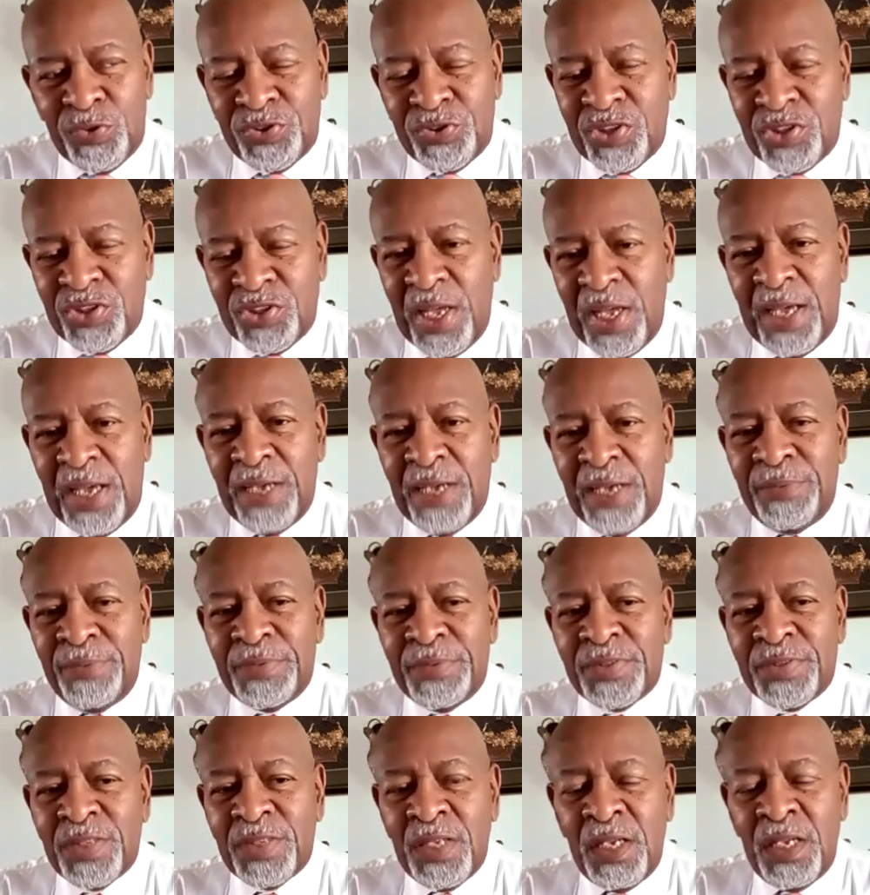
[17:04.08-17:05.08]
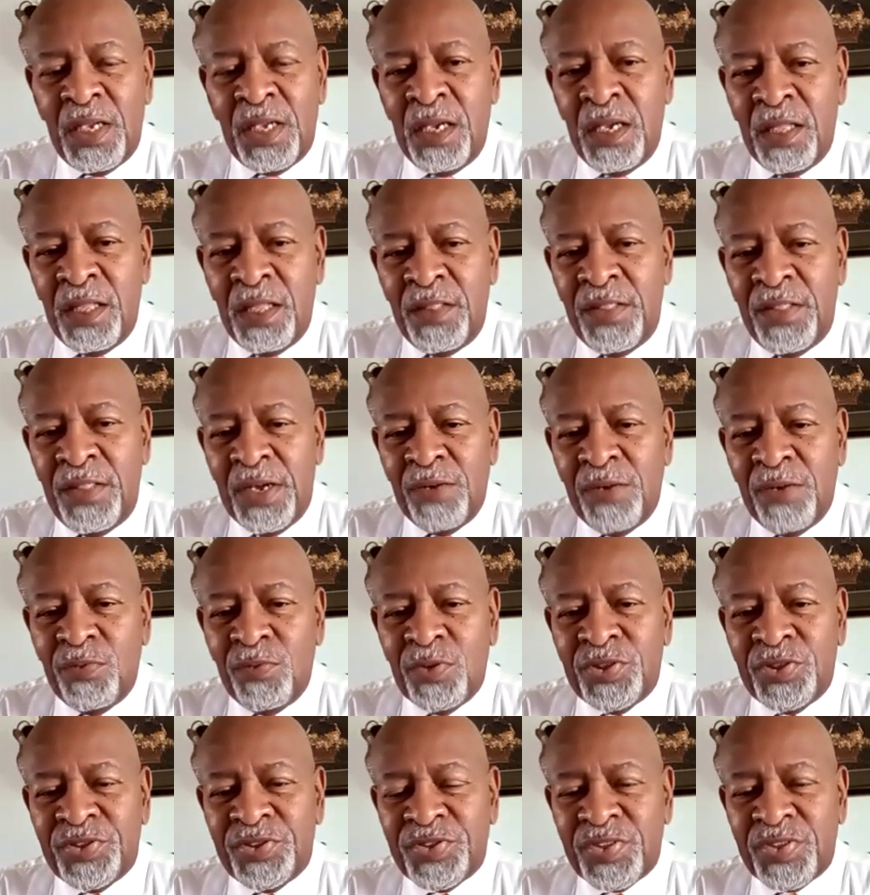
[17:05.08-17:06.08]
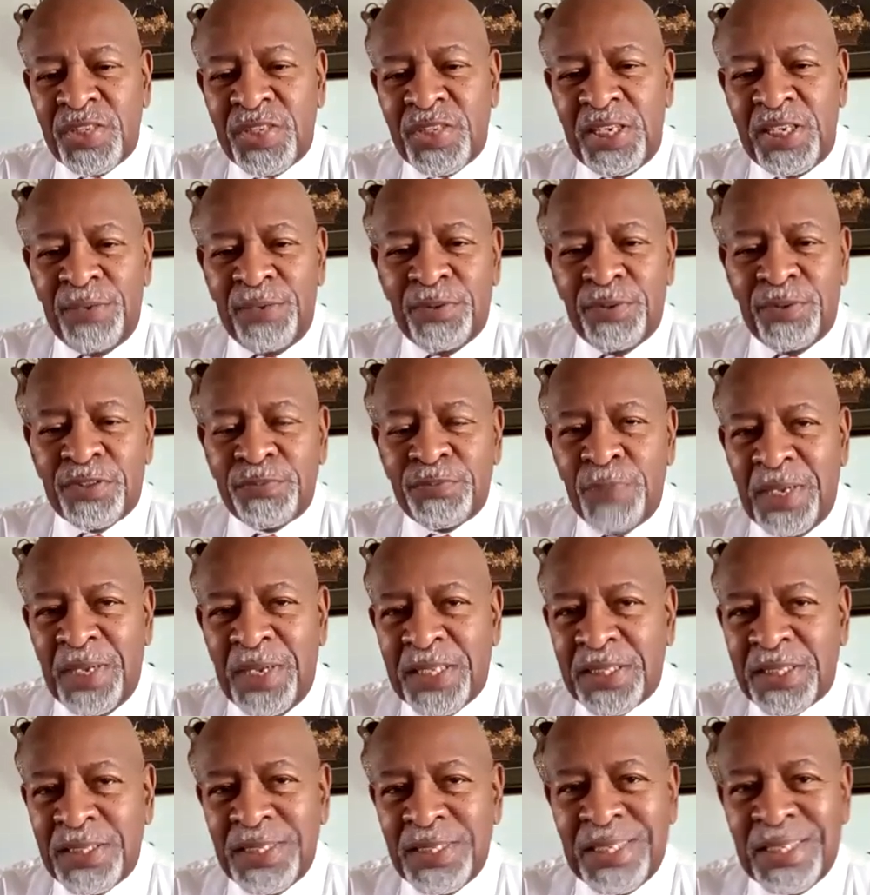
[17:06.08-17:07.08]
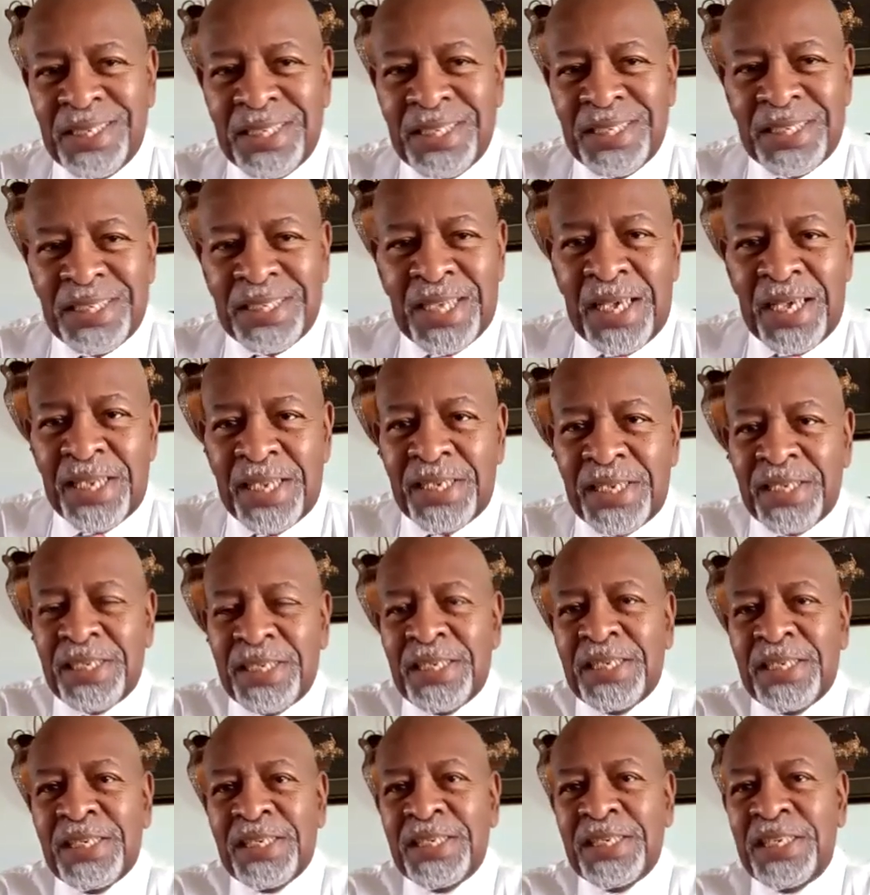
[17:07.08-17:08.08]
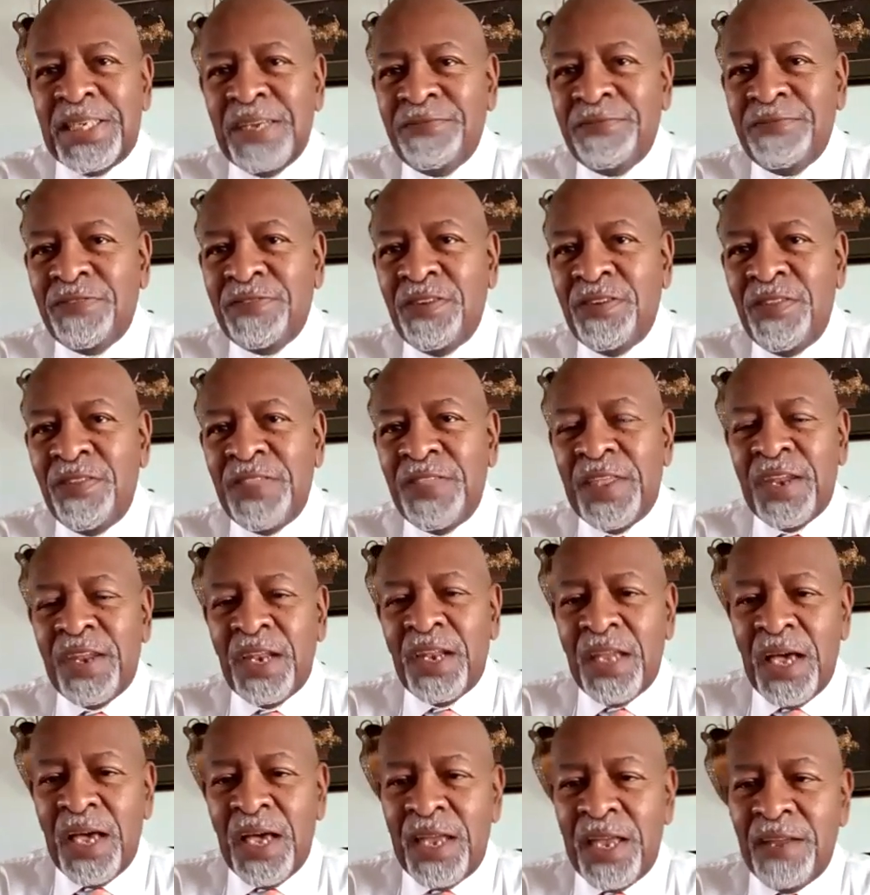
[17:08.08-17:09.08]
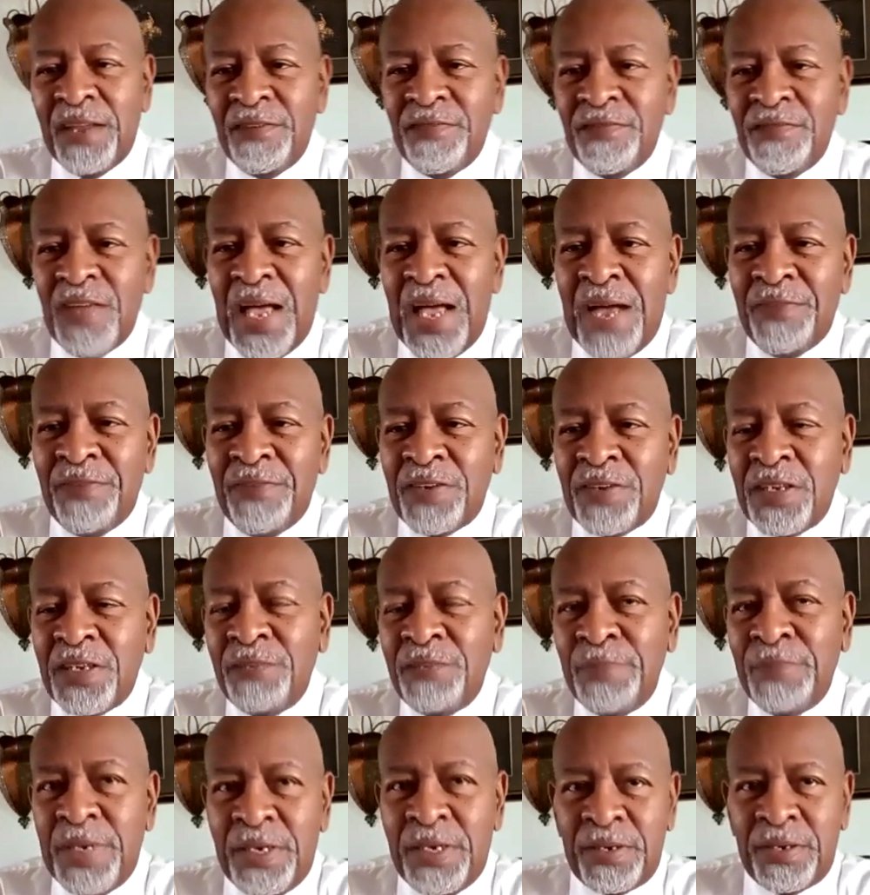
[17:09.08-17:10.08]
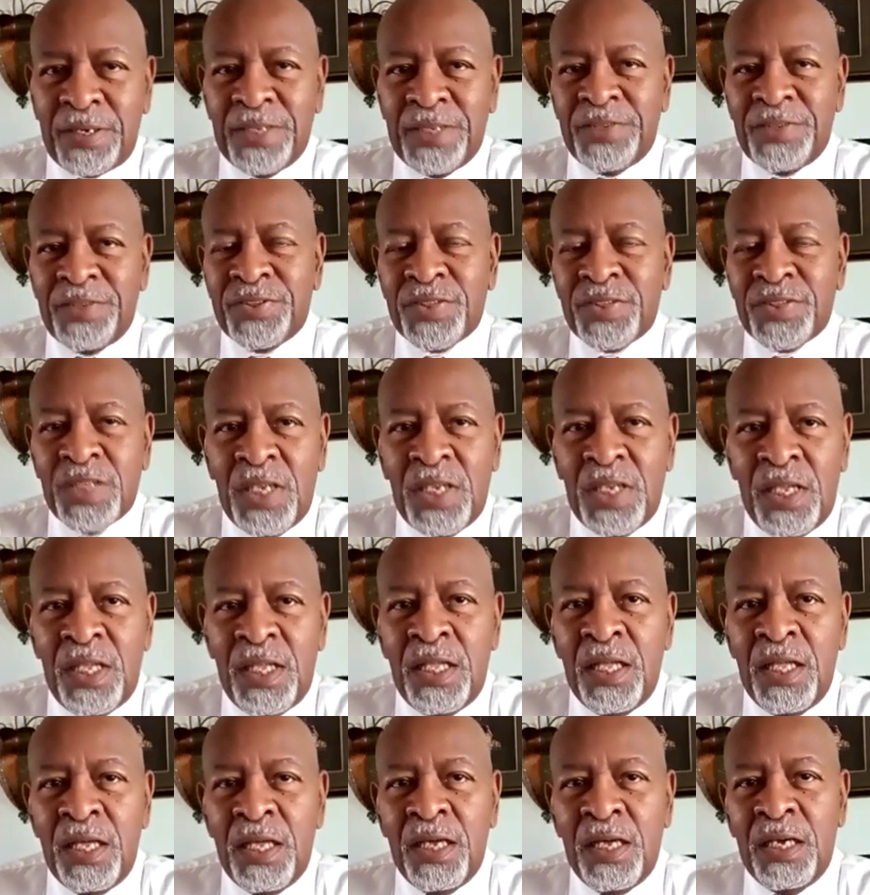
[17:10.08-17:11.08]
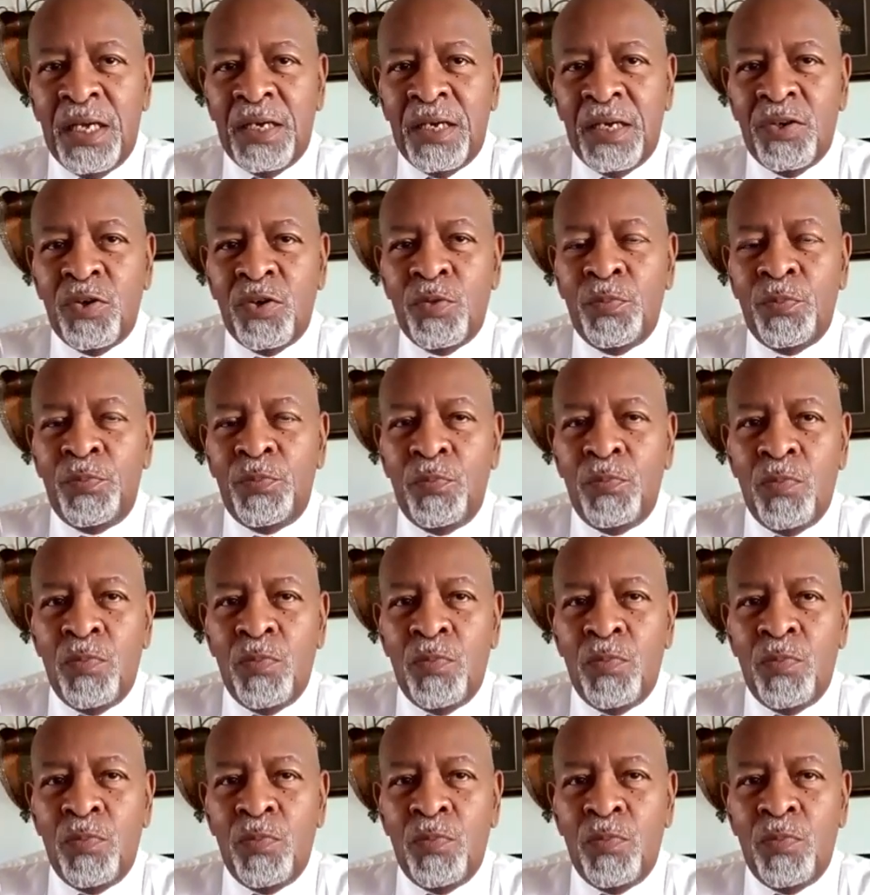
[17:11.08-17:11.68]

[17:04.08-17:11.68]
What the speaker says: times, he was basically not different than a lot of African Americans who